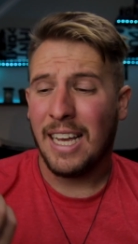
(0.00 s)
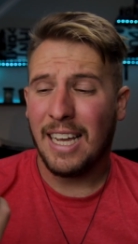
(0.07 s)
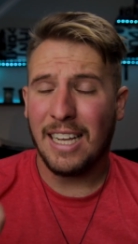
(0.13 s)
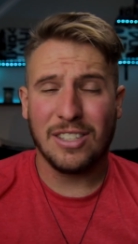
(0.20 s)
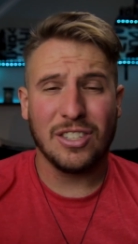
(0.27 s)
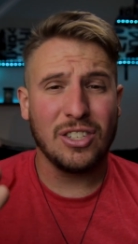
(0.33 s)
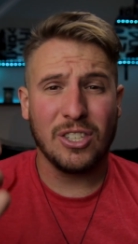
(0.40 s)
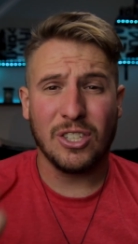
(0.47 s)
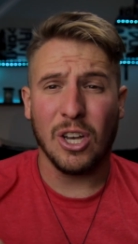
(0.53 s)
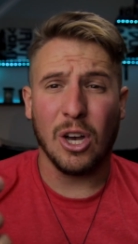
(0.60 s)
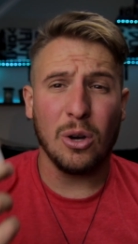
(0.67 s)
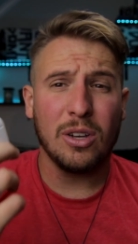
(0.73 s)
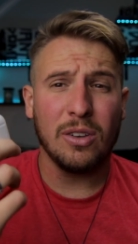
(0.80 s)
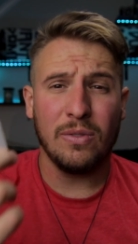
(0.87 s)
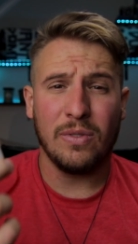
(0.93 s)
It's
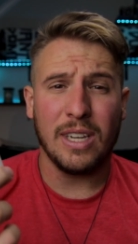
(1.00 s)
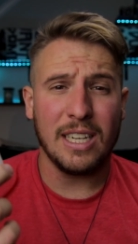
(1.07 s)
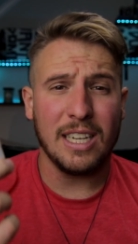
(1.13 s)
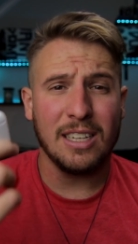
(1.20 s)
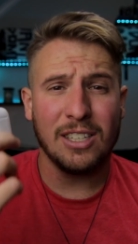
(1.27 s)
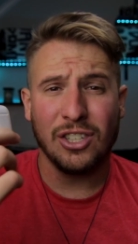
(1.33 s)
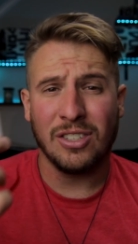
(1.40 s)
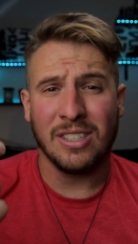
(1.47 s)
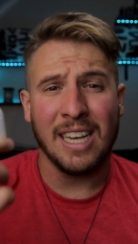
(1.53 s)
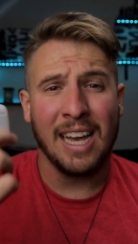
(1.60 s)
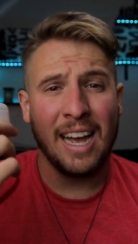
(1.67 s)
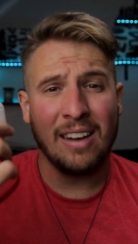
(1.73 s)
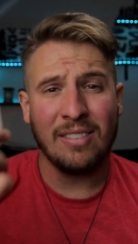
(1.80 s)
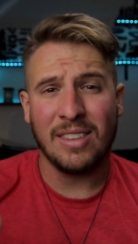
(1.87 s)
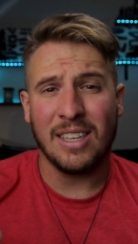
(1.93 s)
so convenient just to
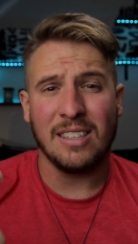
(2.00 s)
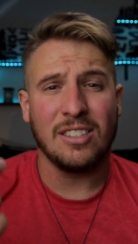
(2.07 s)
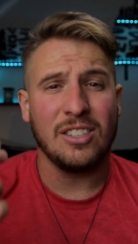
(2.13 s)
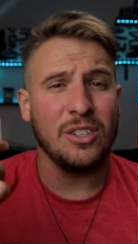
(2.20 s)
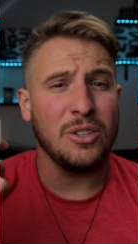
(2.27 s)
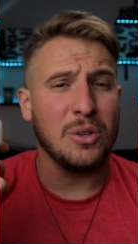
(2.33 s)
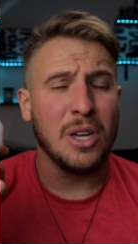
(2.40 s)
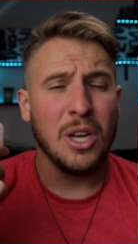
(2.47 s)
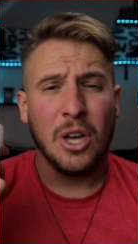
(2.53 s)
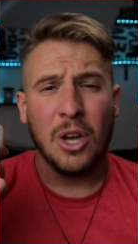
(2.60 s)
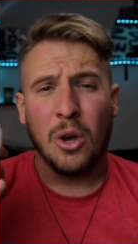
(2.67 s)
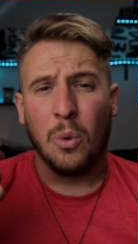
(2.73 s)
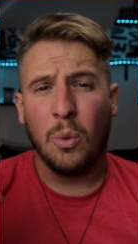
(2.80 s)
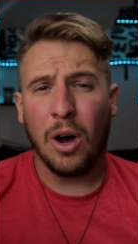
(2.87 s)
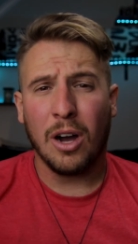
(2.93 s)
have these to
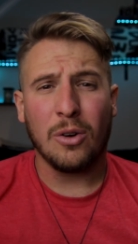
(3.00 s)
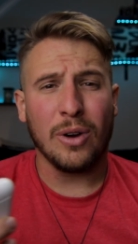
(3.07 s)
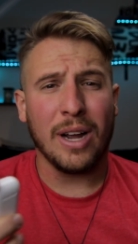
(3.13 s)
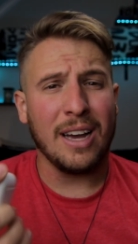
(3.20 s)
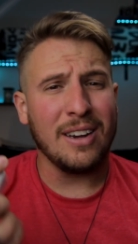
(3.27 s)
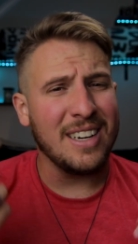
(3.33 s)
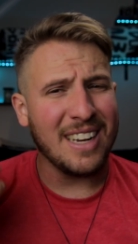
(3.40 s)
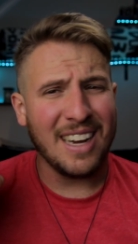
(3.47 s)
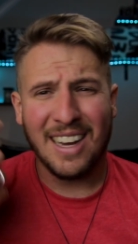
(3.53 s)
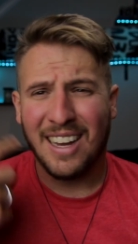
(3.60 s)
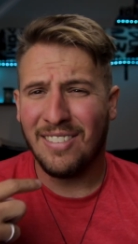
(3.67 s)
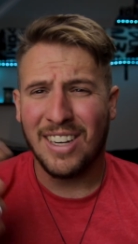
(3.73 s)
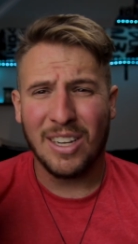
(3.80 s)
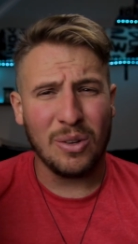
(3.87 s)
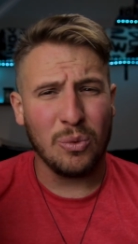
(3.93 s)
walk around and not
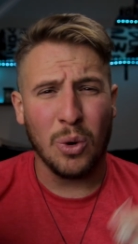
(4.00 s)
have any